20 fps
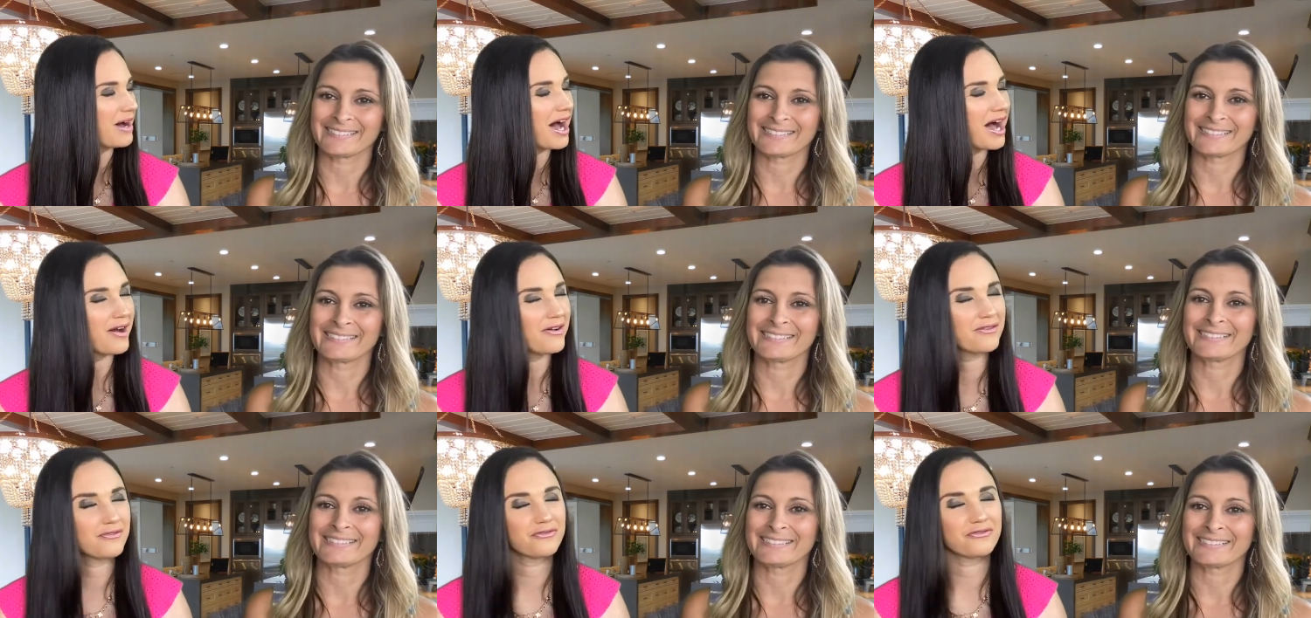
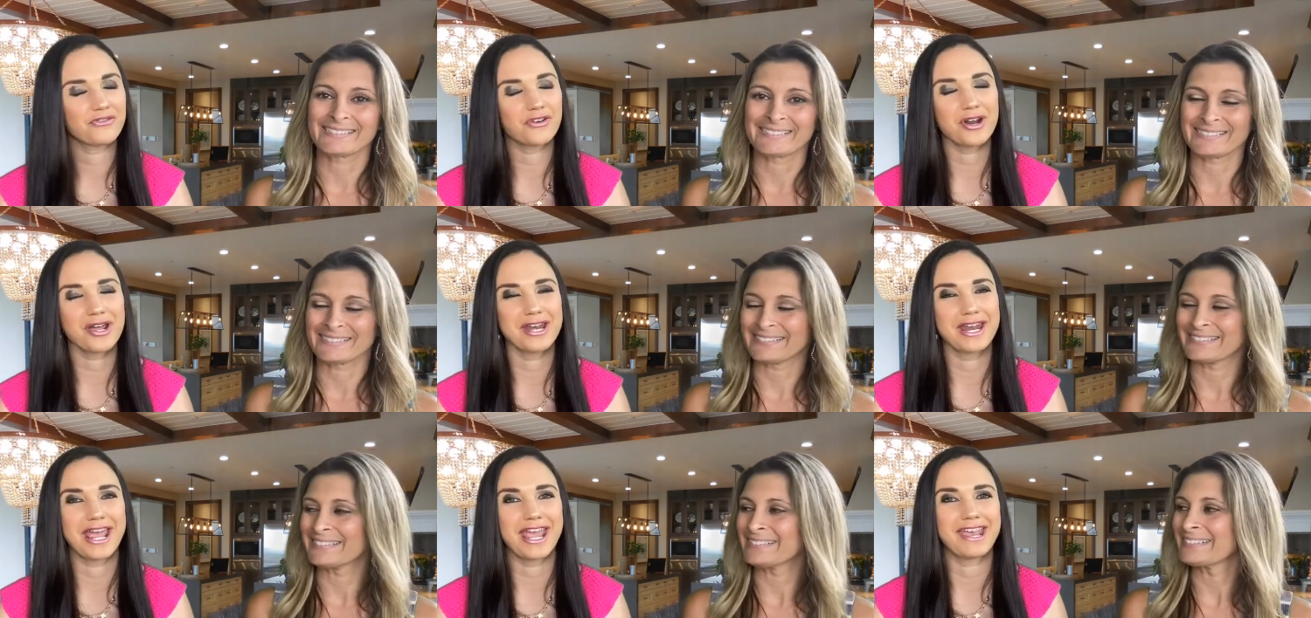Speaker 1: up
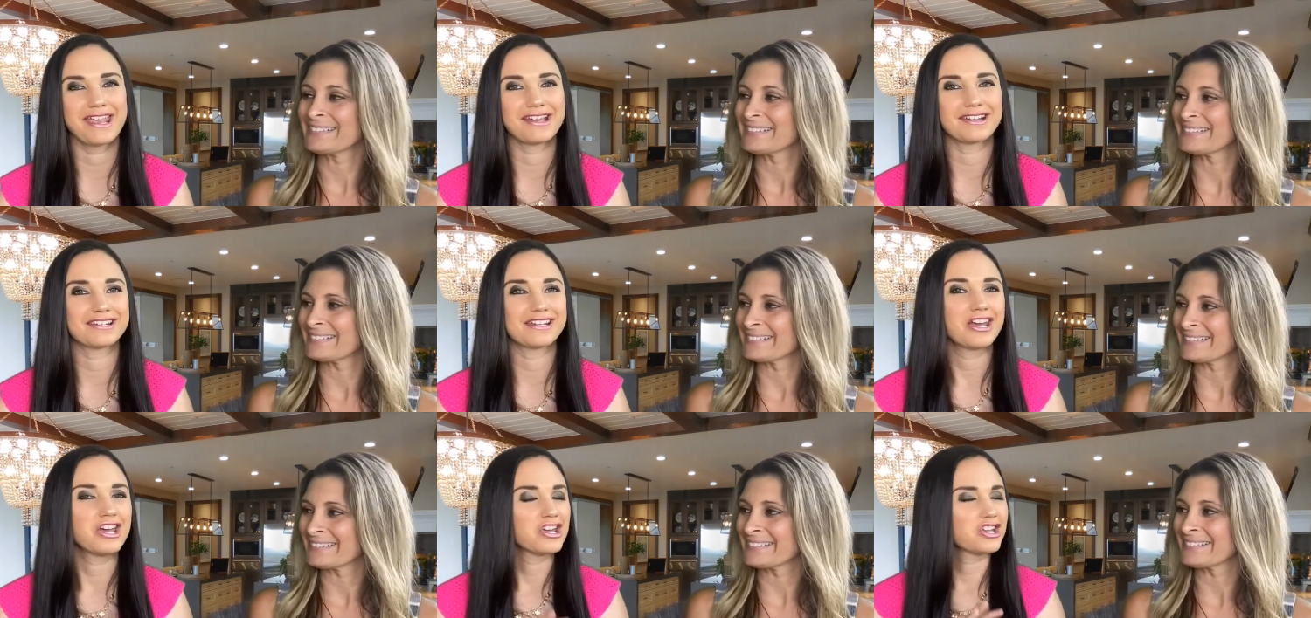front,
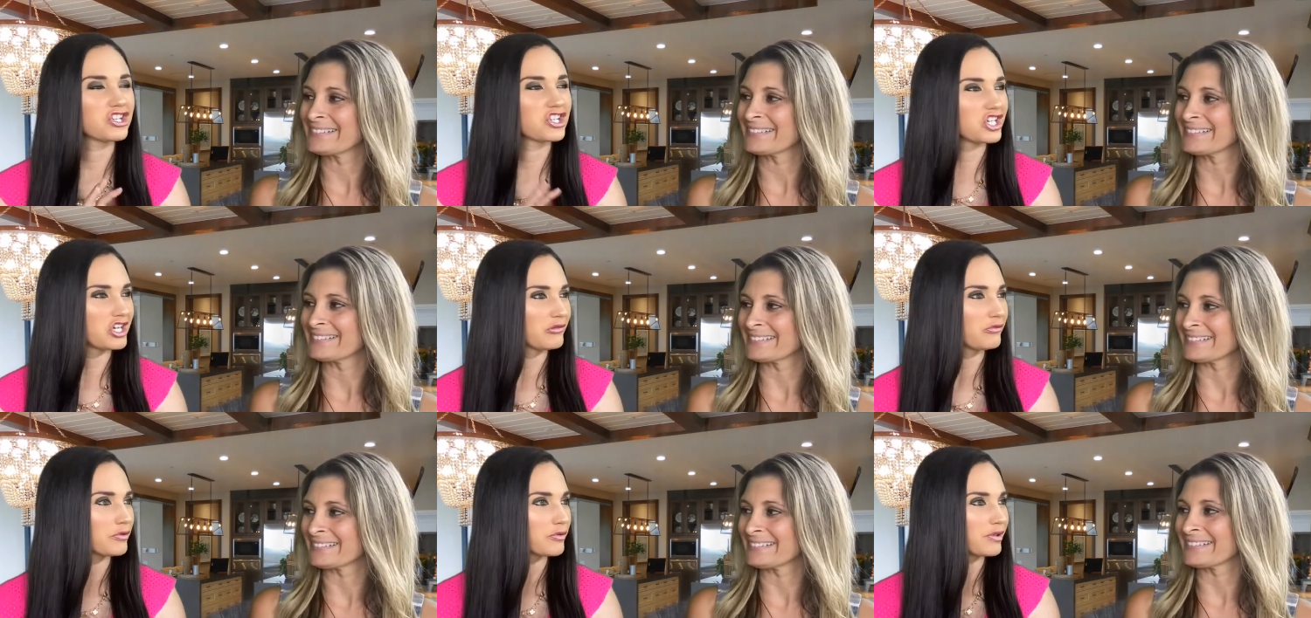and
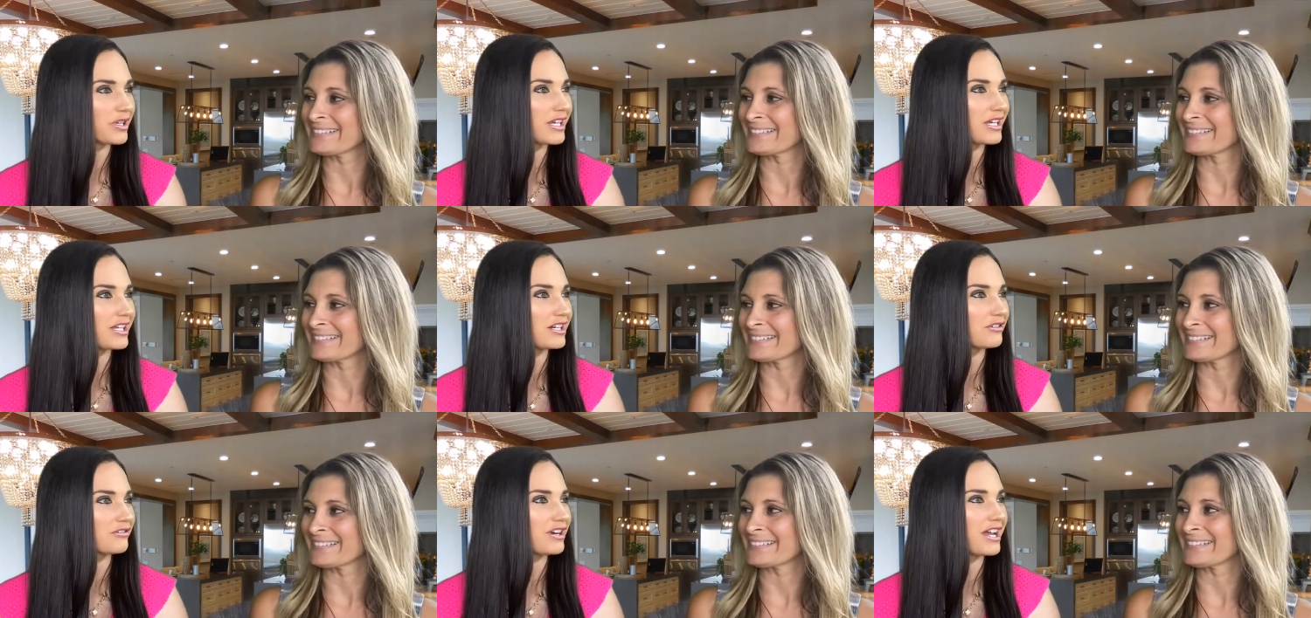she will
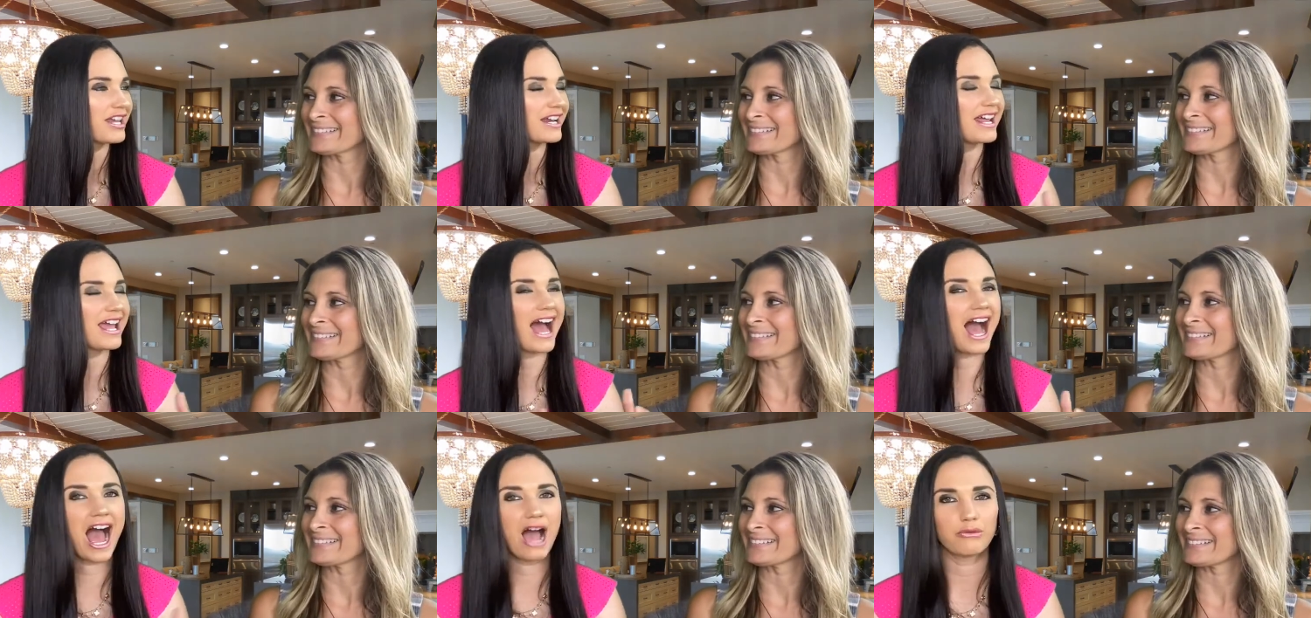reiterate
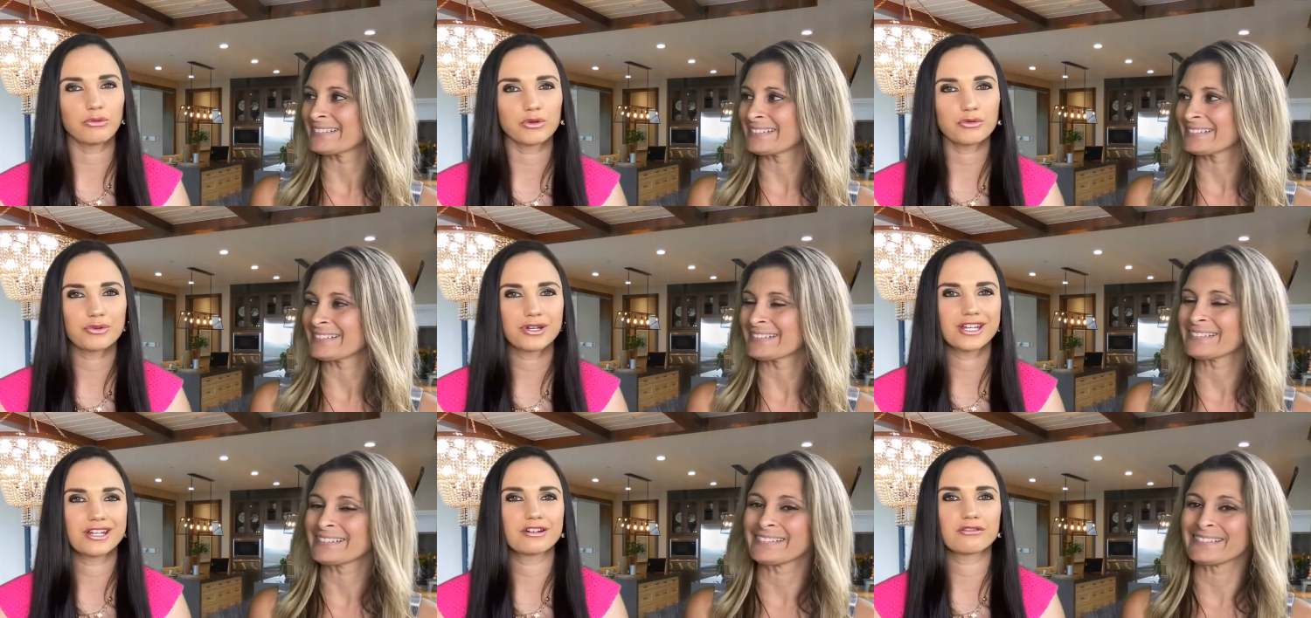it, I will
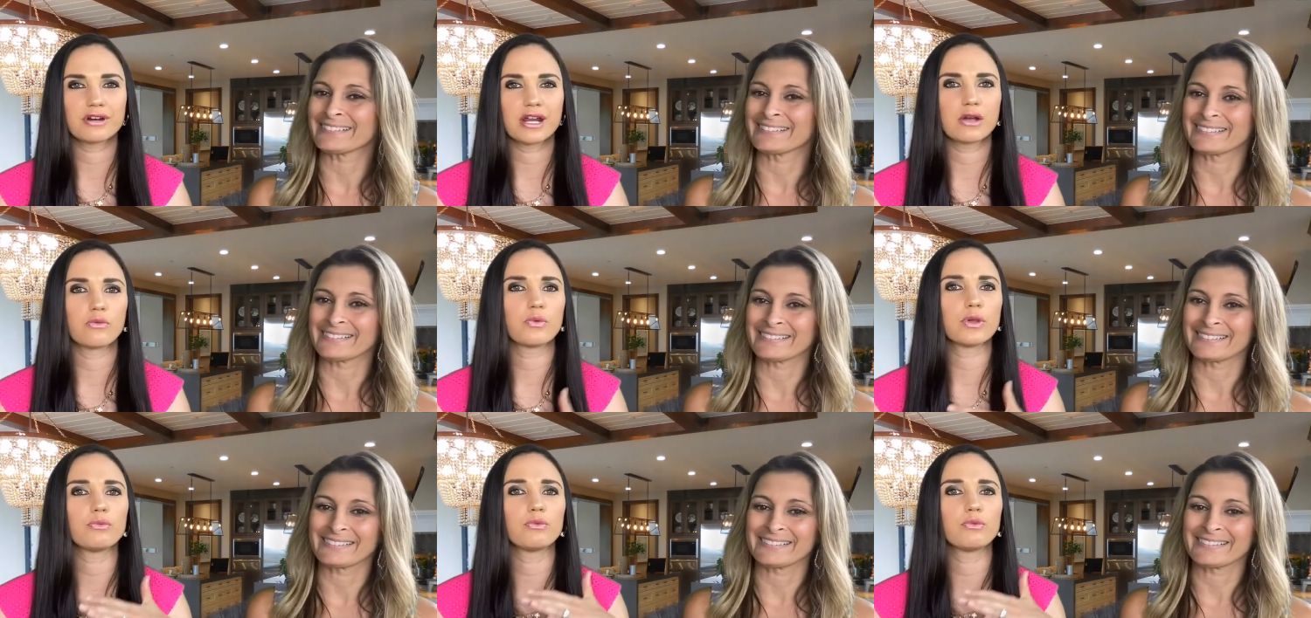reiterate, we